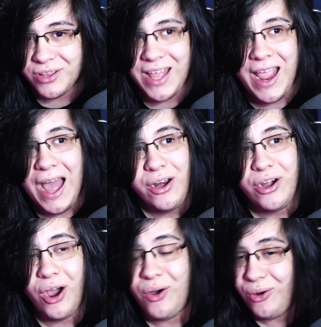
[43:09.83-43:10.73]
Like I don't
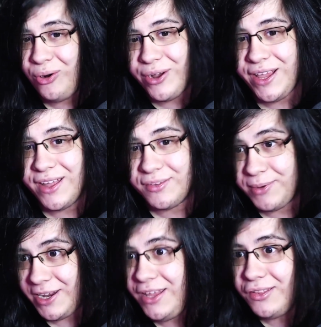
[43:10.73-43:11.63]
know how old he is,
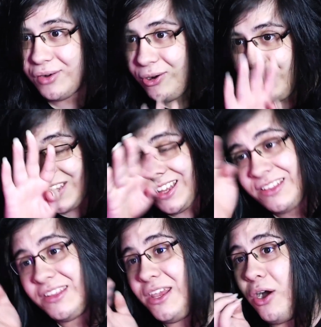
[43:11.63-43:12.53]
but he's old.
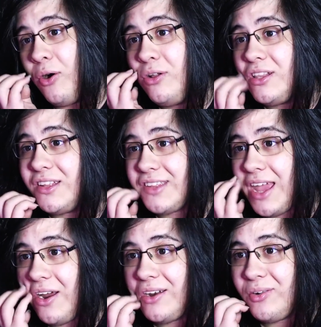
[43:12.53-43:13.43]
He's the oldest
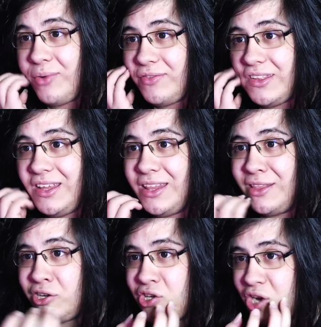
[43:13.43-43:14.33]
character we've seen in
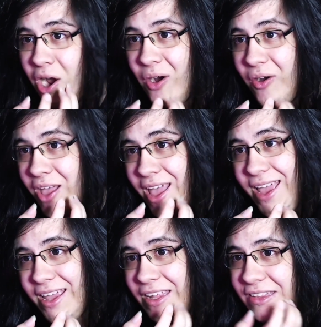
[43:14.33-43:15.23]
the show.
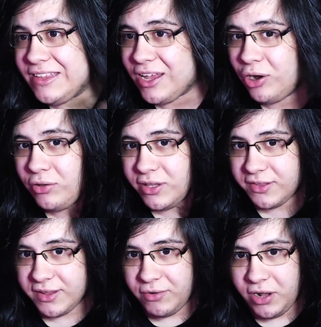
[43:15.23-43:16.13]
He's the
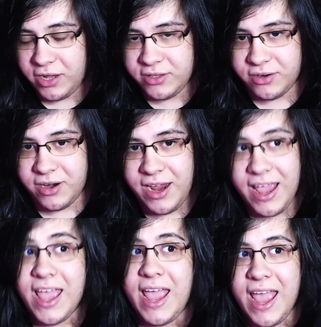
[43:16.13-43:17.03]
oldest devil hunter.
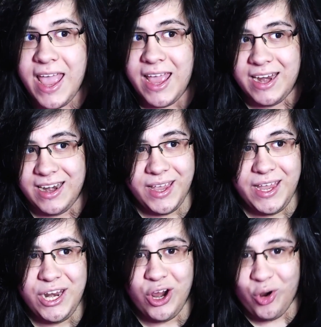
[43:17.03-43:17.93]
And
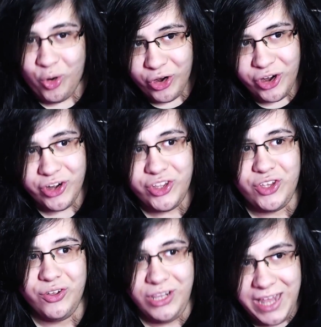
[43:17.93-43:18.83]
in order
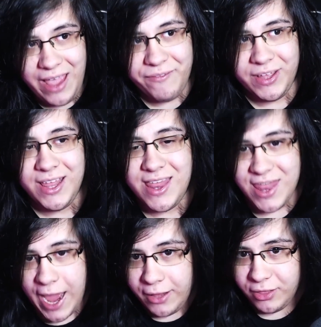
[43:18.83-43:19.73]
to live
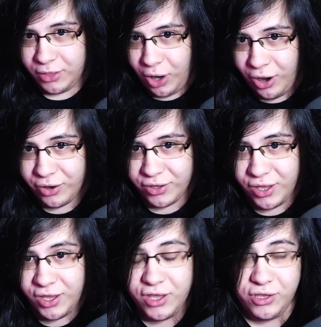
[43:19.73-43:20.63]
that long,
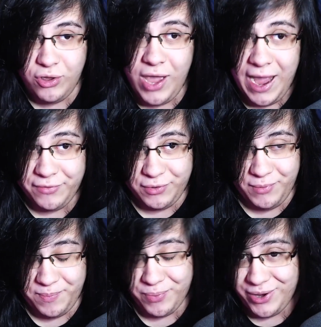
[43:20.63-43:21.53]
you have to
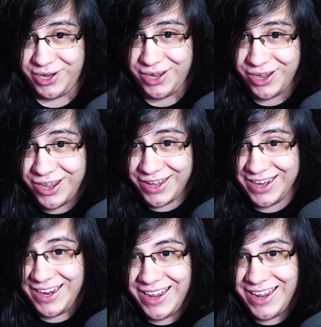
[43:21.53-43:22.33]
be pretty good.